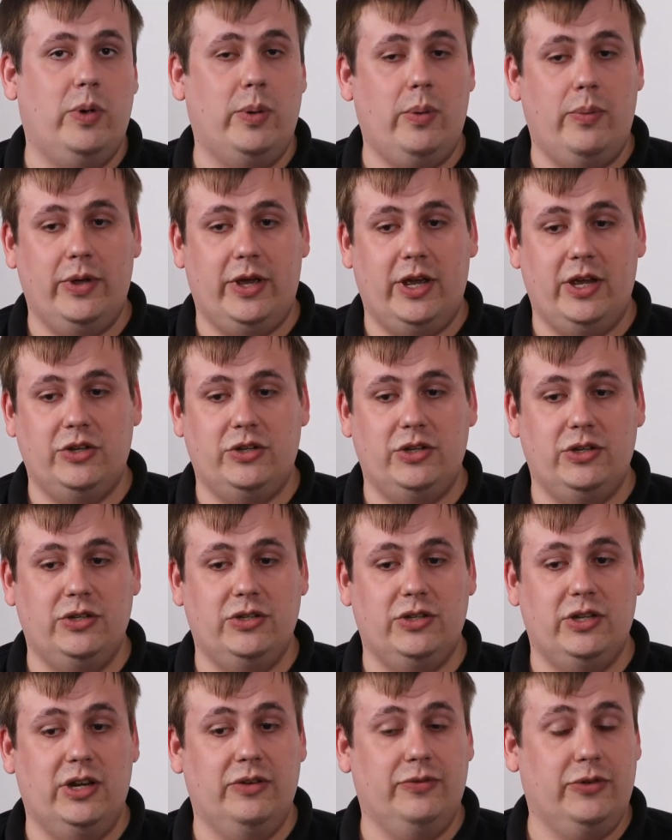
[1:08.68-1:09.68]
applications
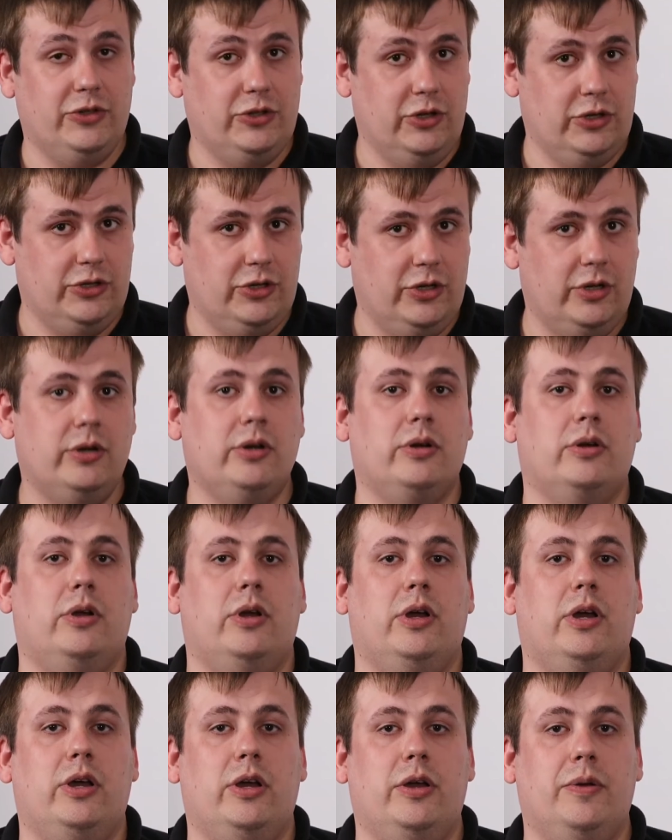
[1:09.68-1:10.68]
and infrastructure.
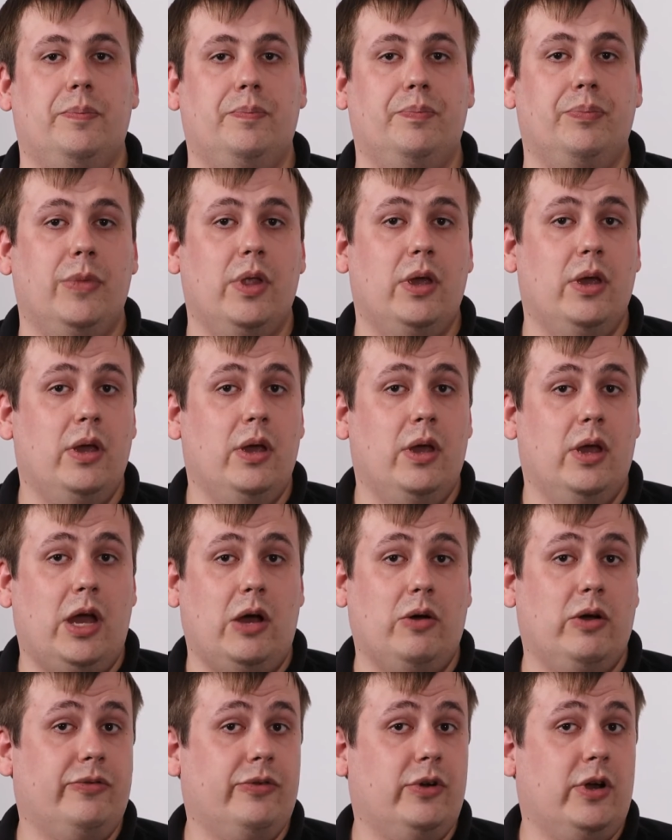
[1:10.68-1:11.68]

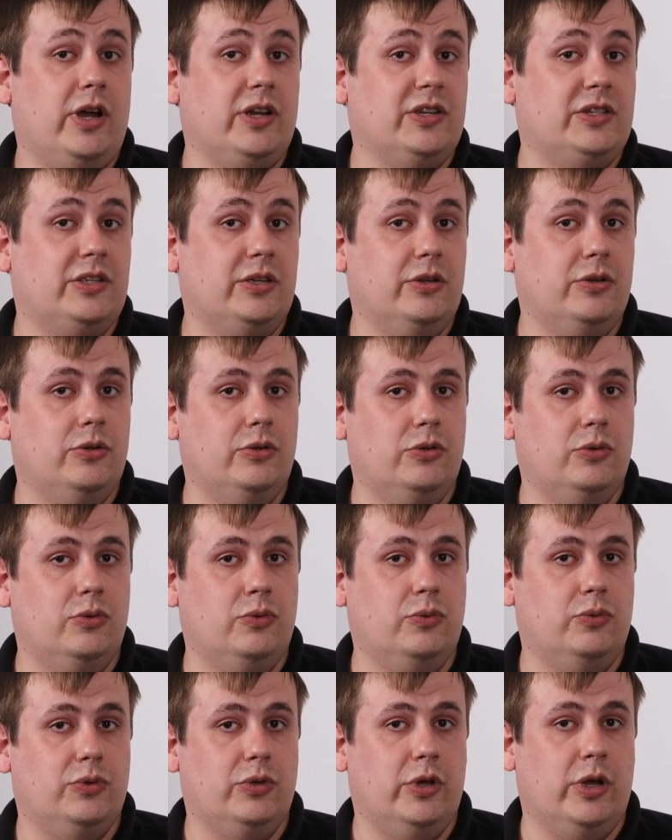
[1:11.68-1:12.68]
However, I still
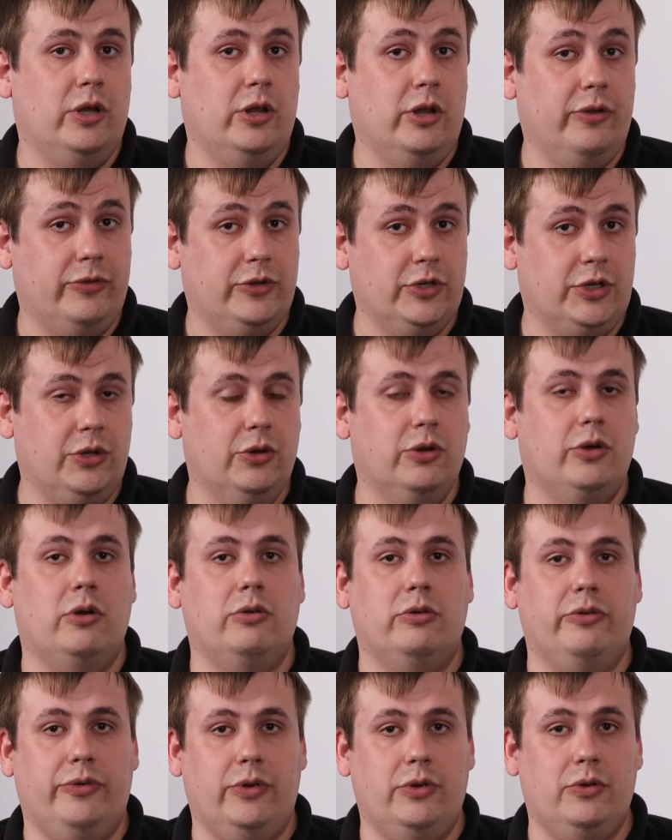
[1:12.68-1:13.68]
do a lot of secure code
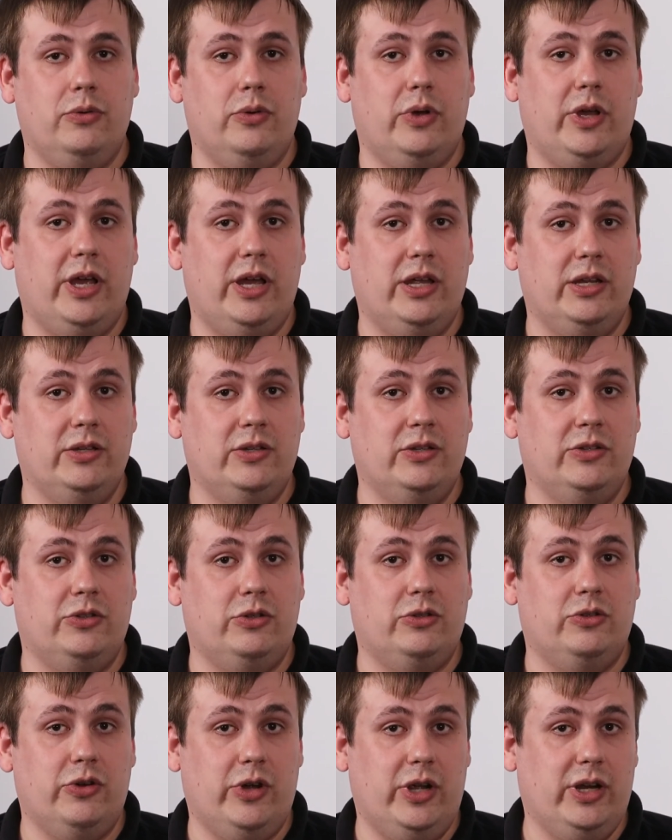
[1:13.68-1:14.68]
review and
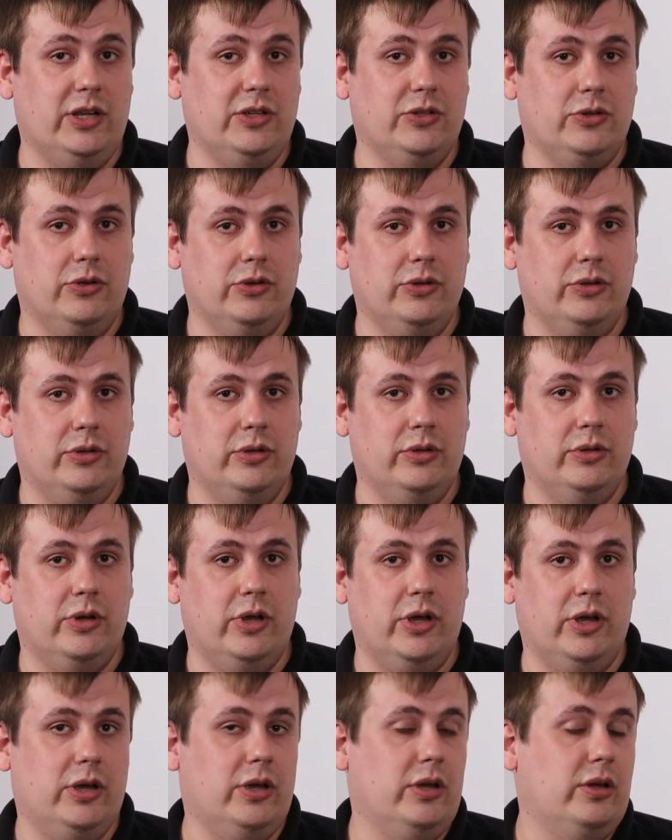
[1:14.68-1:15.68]
trainings on
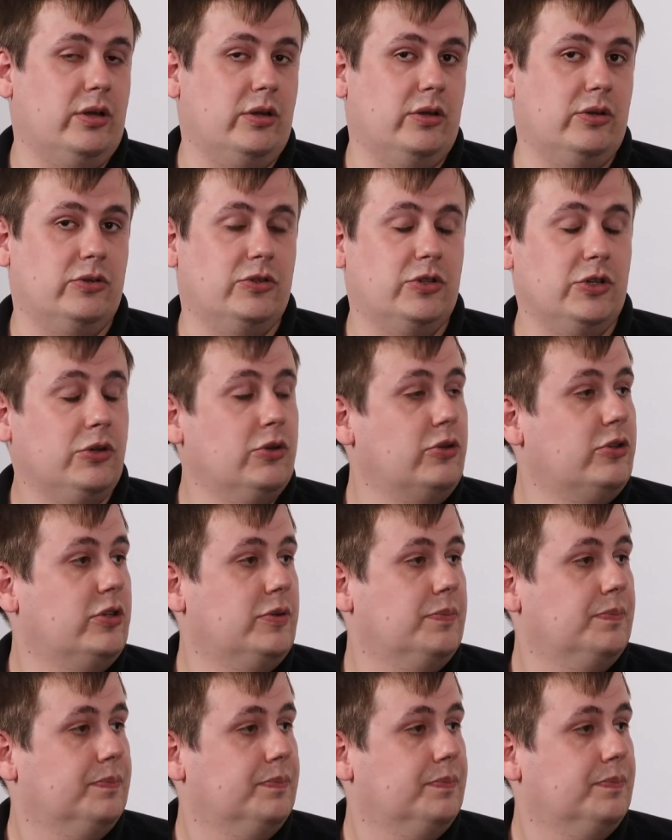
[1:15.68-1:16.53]
security.